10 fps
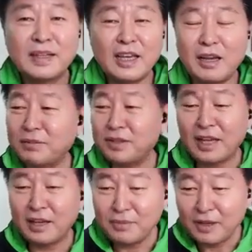Every
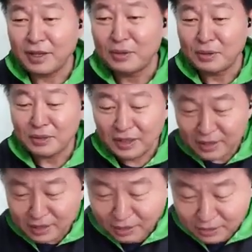time they go there,
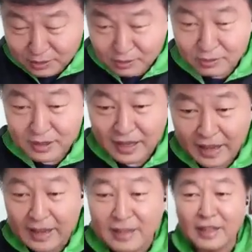
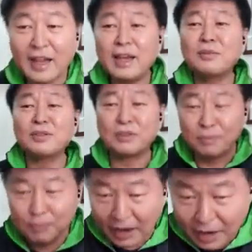108 times the
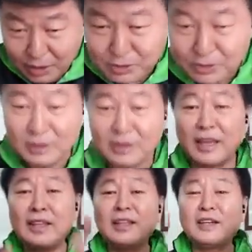bow,
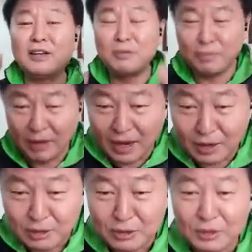standing up
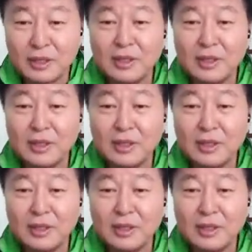bow.